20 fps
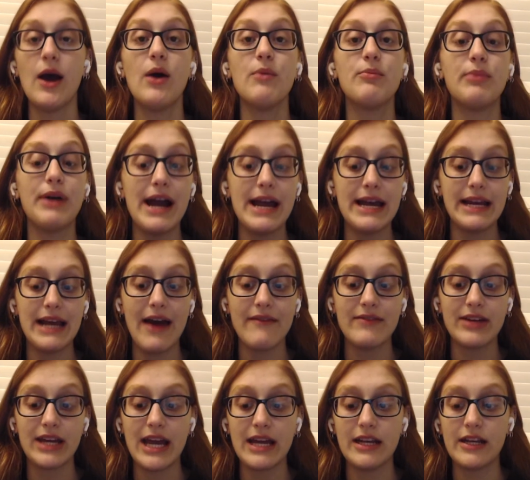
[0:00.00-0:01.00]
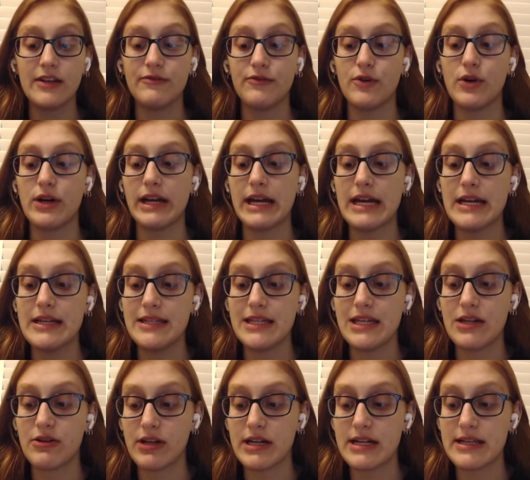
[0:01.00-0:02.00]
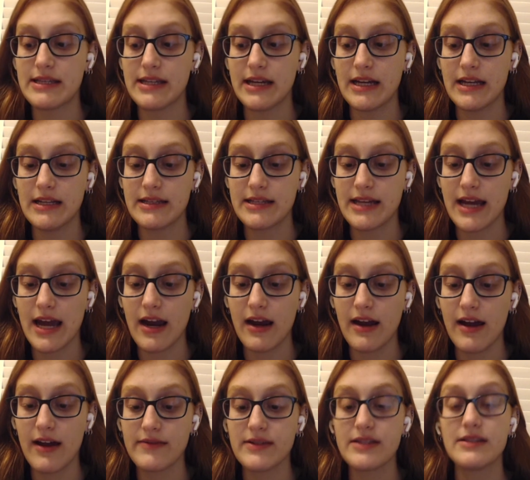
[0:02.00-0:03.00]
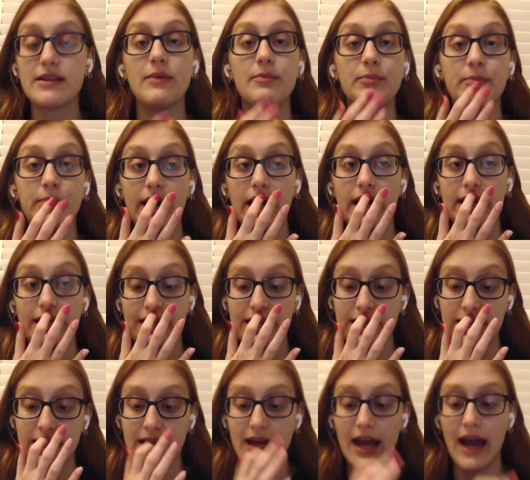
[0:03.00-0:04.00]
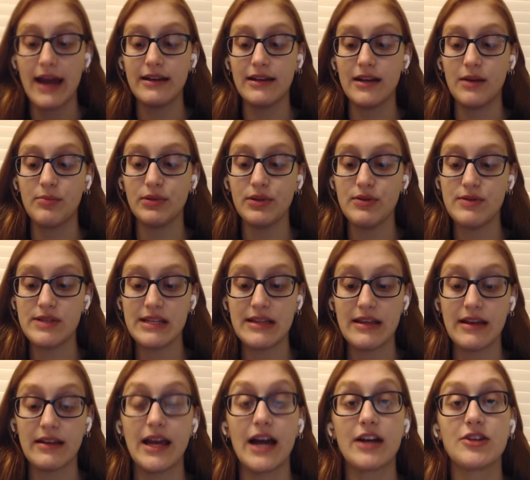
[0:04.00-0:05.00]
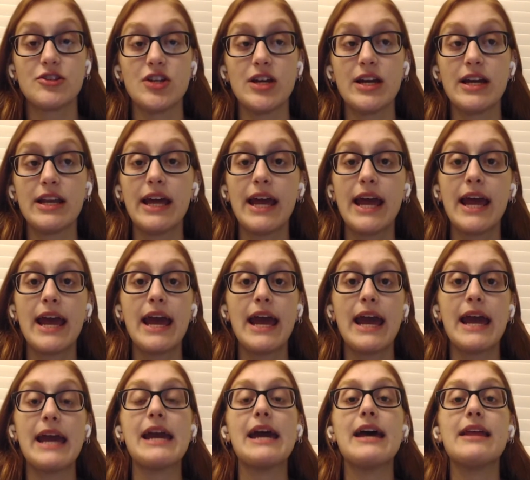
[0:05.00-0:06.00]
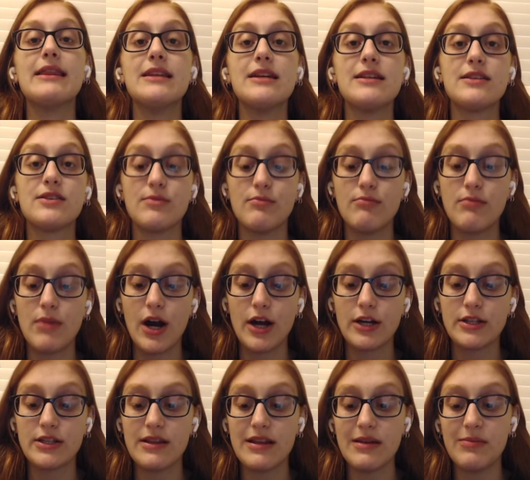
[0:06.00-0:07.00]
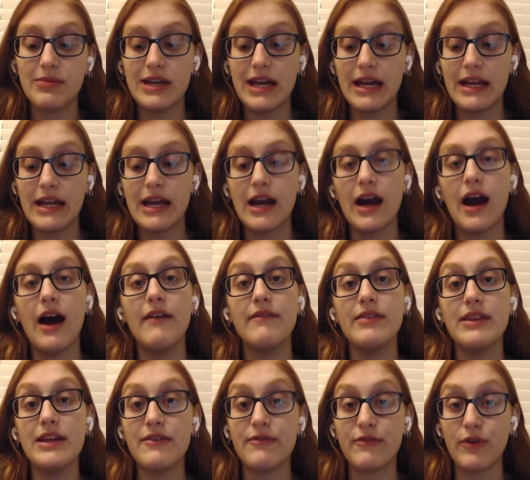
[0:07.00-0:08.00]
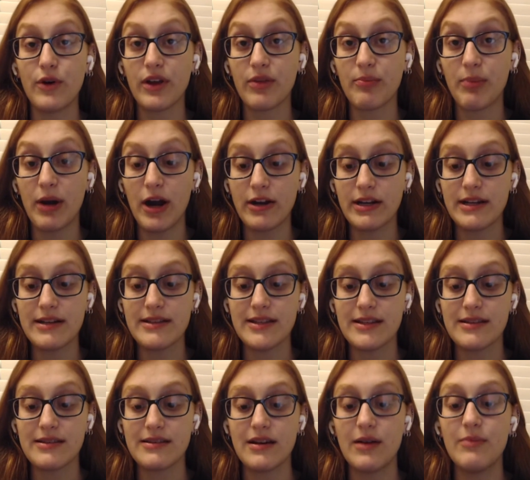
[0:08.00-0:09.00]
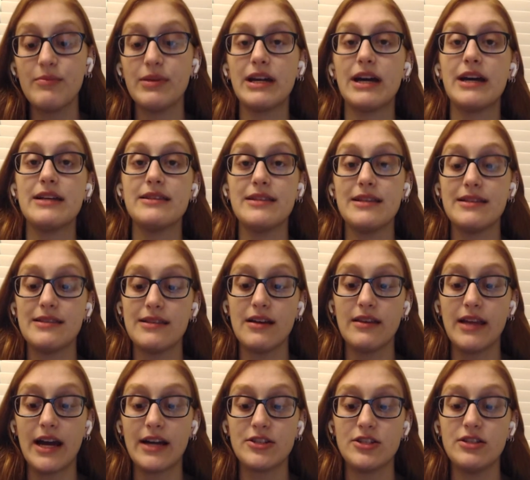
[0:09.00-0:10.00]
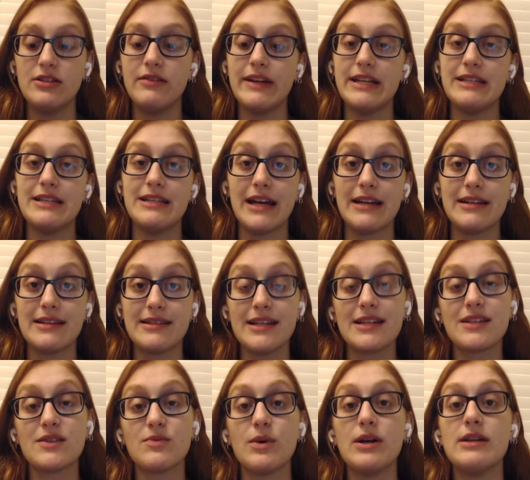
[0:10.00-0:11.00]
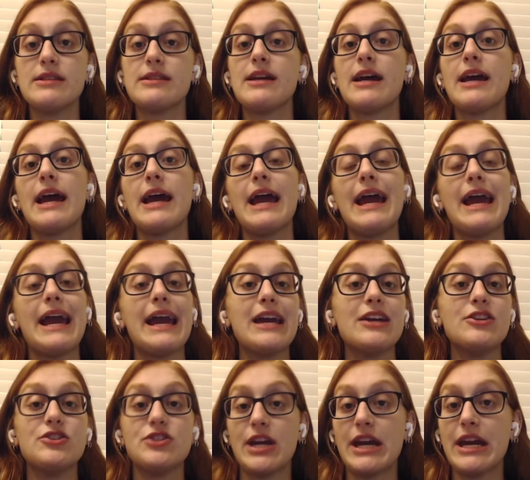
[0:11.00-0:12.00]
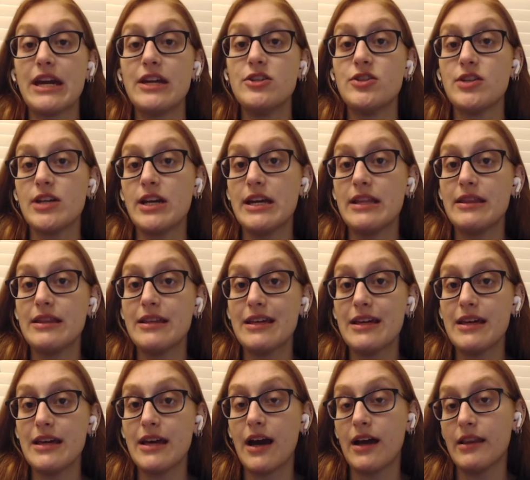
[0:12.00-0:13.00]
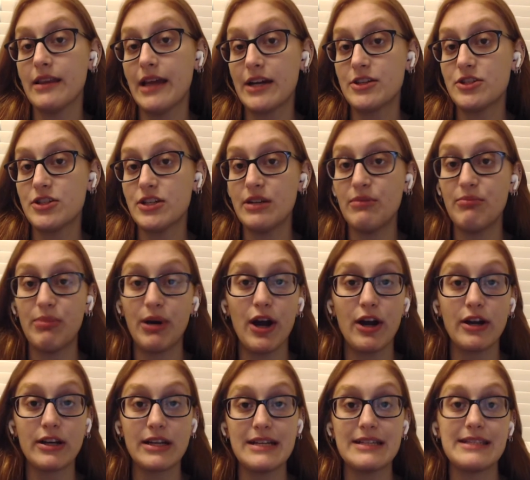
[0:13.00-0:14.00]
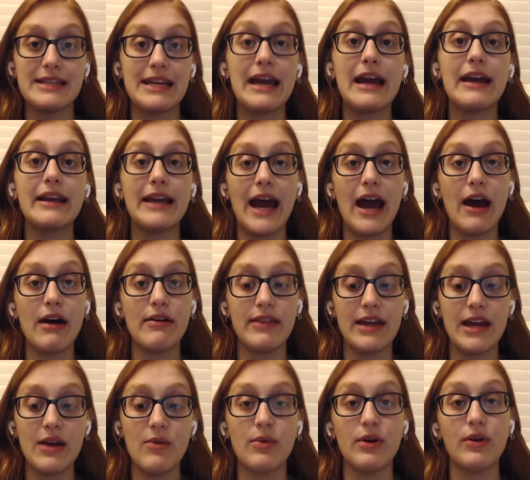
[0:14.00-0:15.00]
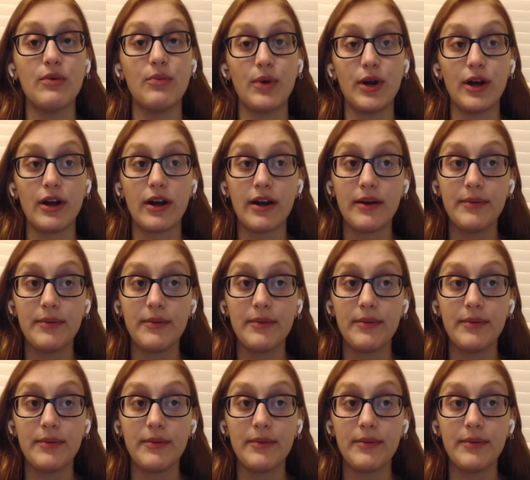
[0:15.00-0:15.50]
Bryan advocated for a decrease in tariffs, but he ended up losing the election, and this marked the beginning of the fourth party system because this election of 1896 was a change in the election parties and how they would work.